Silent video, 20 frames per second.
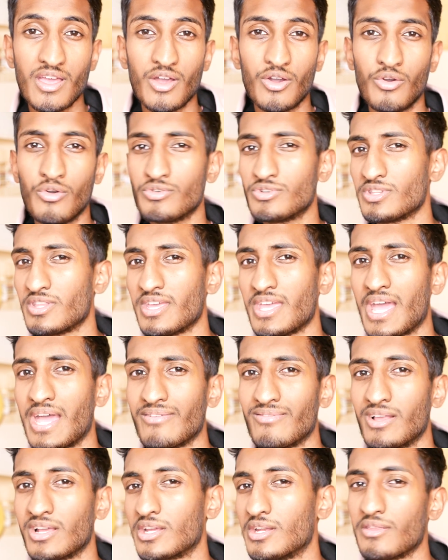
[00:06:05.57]
Or do they have
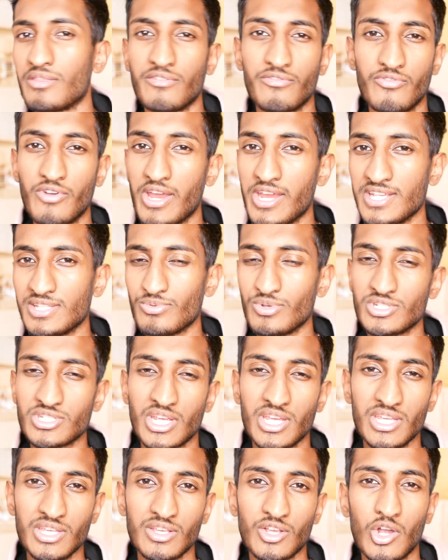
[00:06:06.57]
like another phrase which
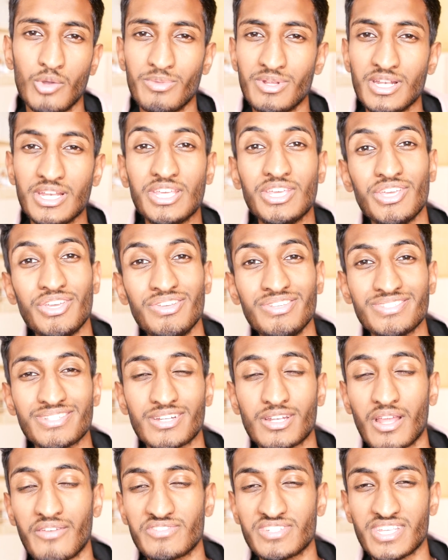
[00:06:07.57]
they commonly use? I'd
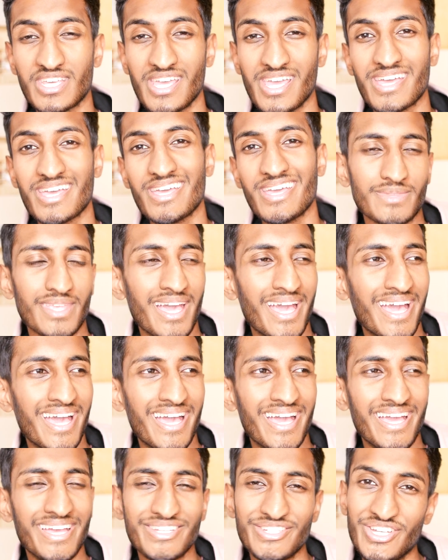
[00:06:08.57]
love to hear.
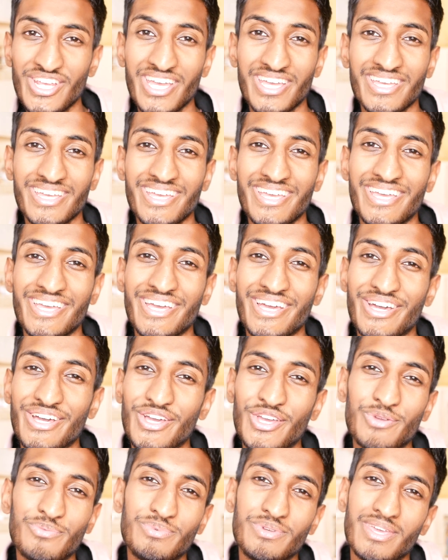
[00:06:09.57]
And yeah, I
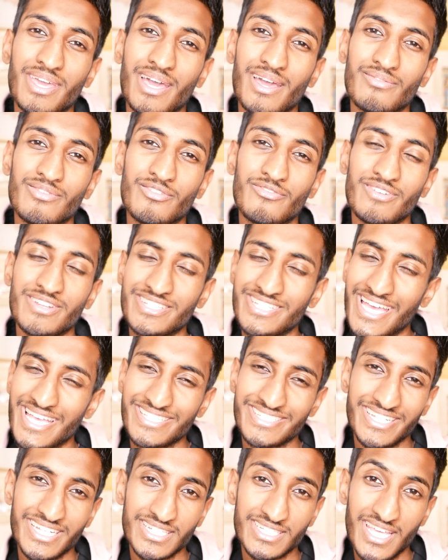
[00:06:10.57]
hope you have a
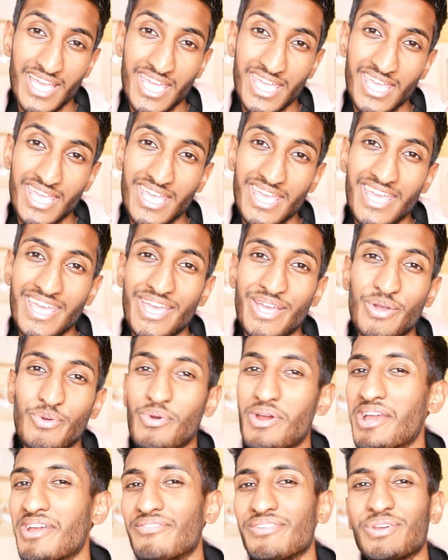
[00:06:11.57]
fantastic day
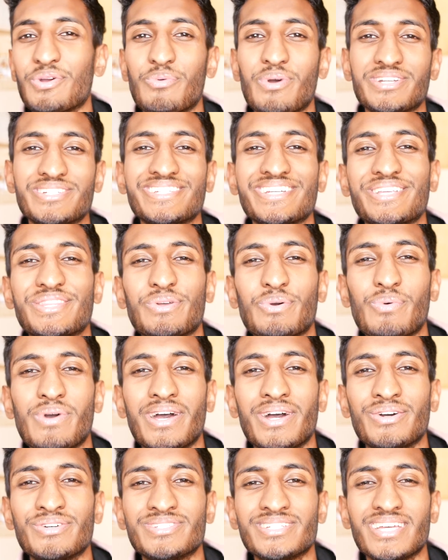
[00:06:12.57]
wherever you're watching in the
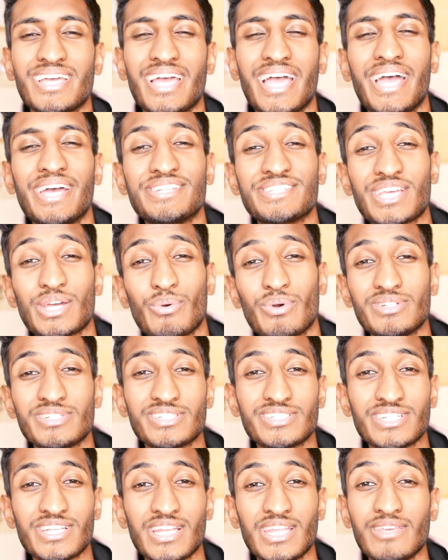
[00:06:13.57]
world. And I
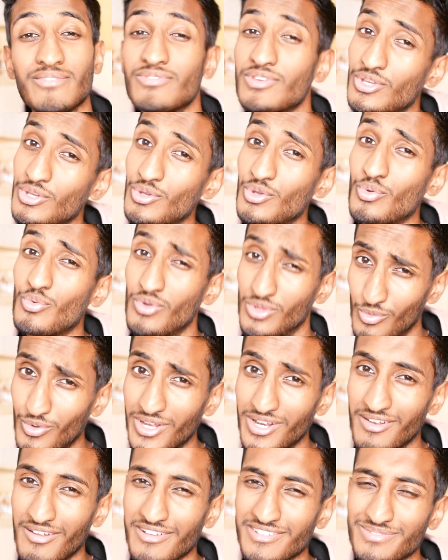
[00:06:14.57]
wanted to leave you with
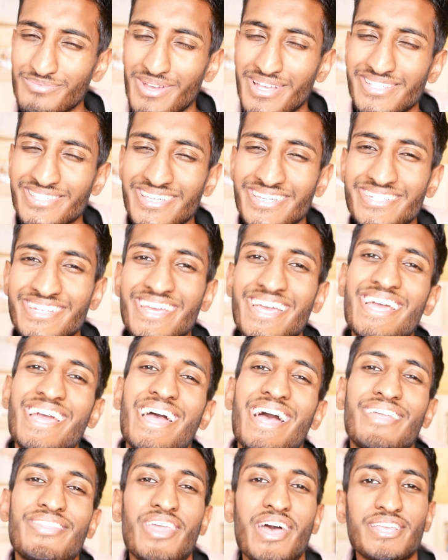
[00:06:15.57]
one last message,
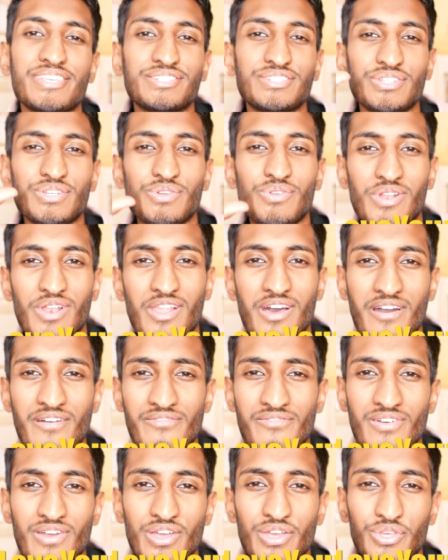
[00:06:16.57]
and that's to
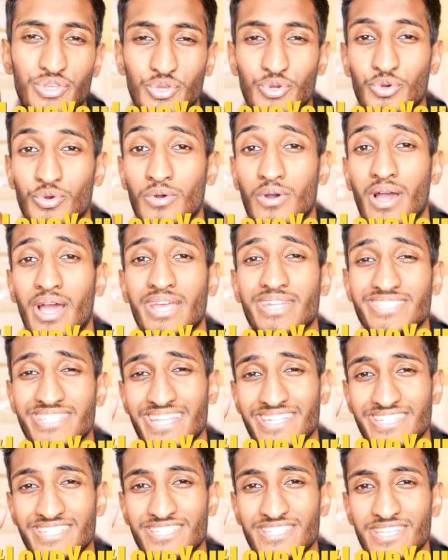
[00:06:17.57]
love your
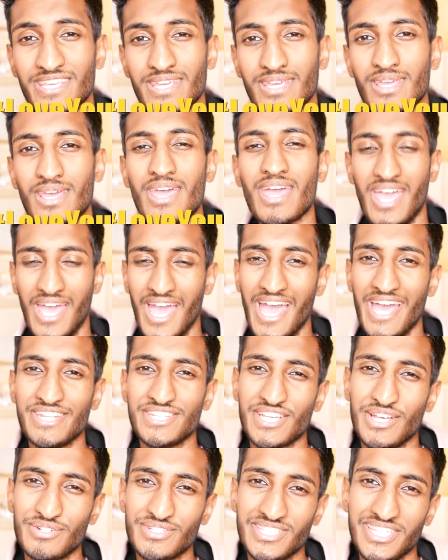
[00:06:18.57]
identity. And
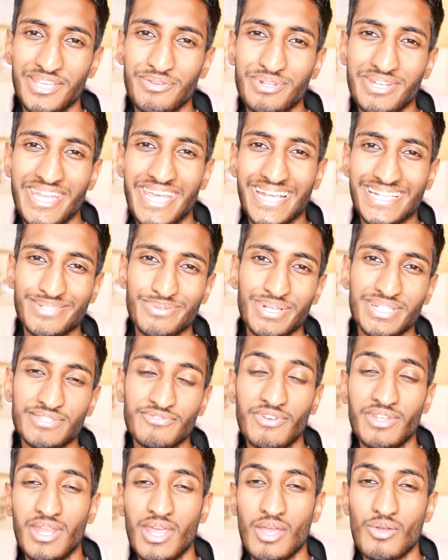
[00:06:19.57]
I'll see you in next week's
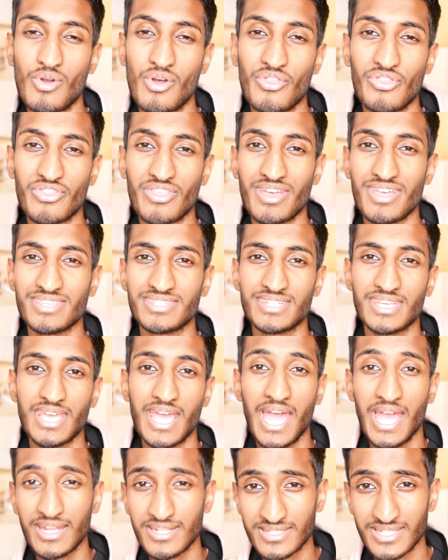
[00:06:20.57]
video on Thursday
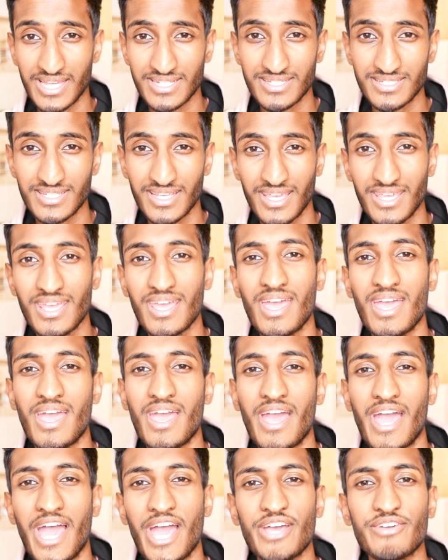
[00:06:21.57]
and Saturday
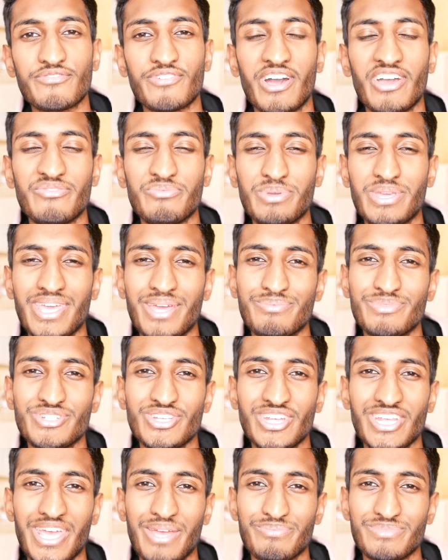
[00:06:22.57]
at 5 PM
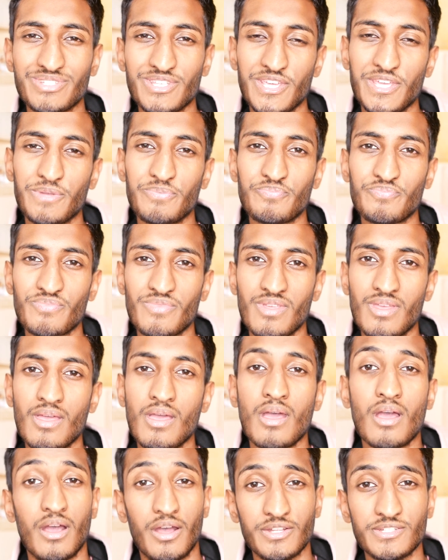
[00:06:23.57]
GMT.
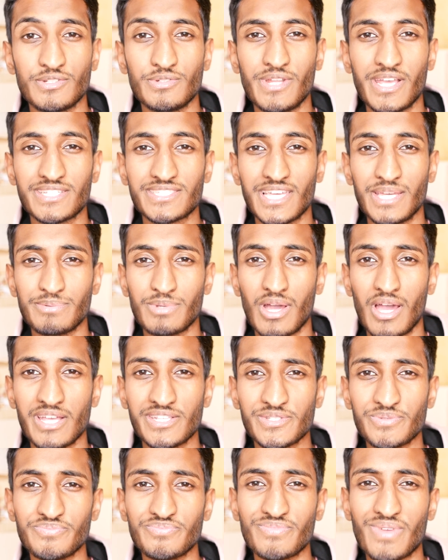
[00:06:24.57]
Until next time,
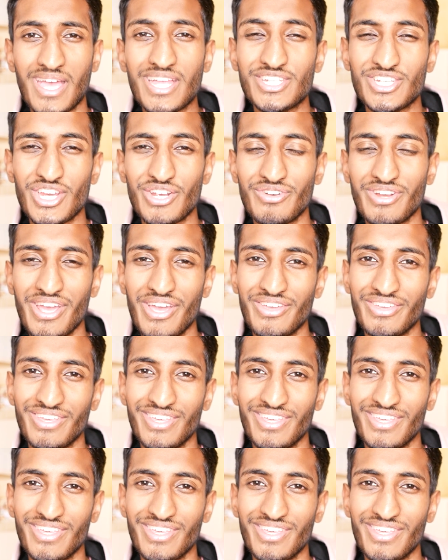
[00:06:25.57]
guys, cheerio.